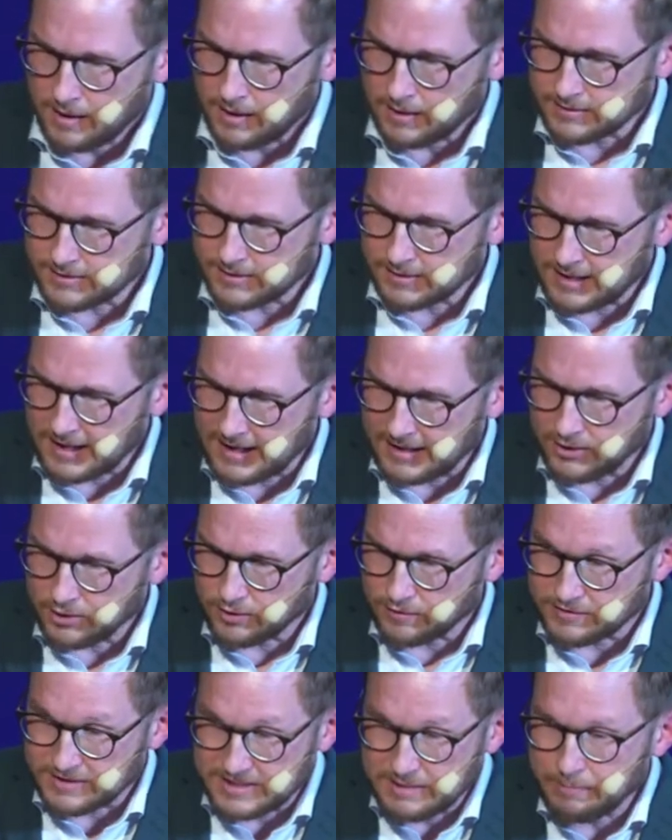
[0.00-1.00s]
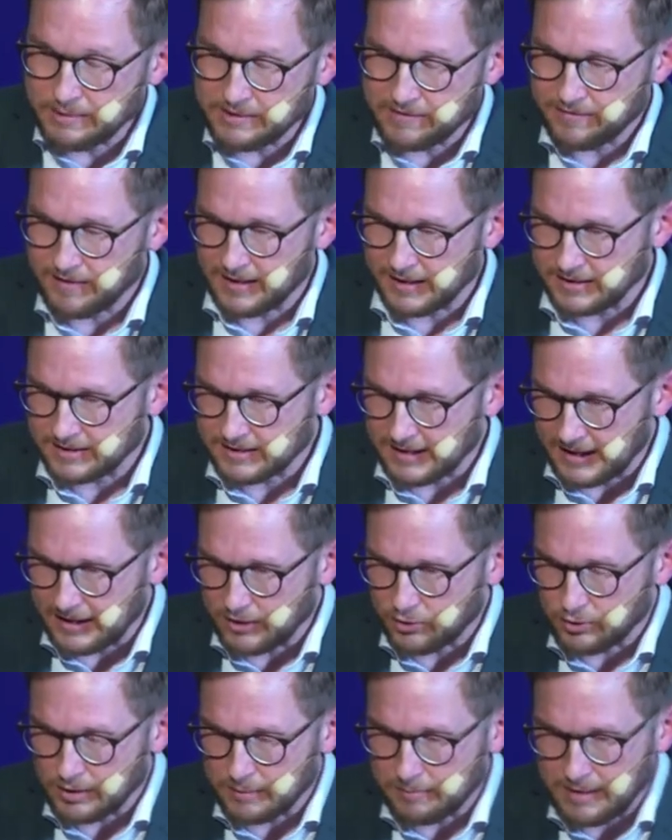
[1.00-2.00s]
is a kind of simplified
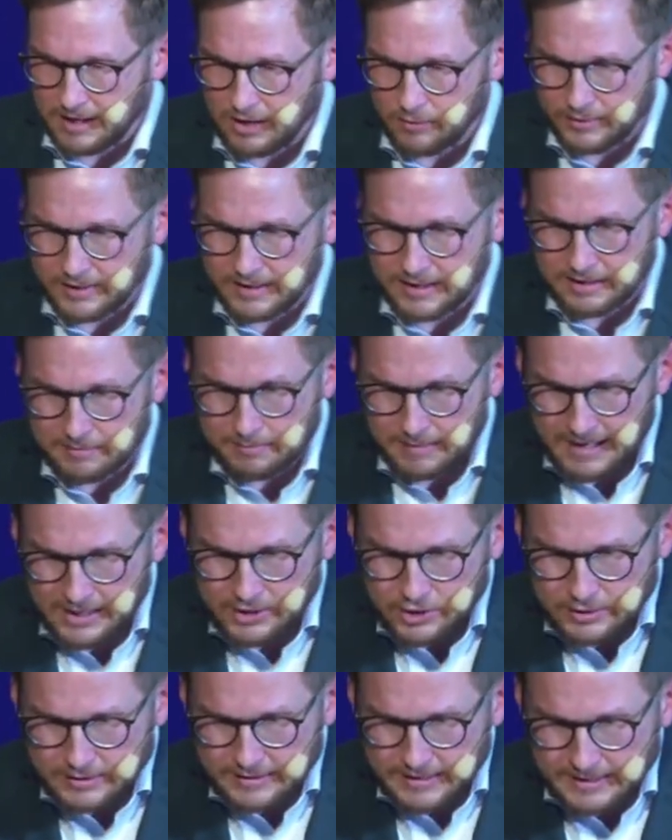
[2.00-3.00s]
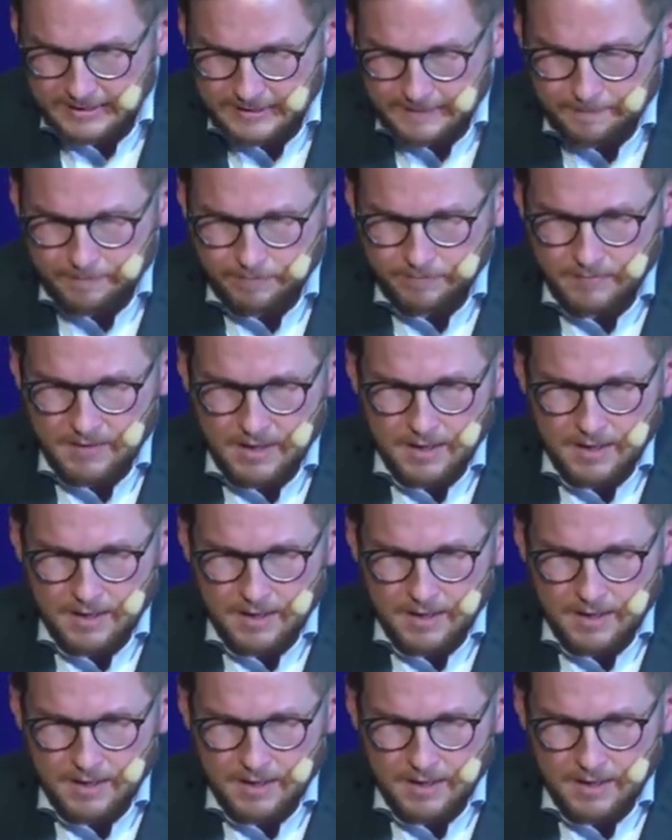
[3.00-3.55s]
diagram how we can imagine that.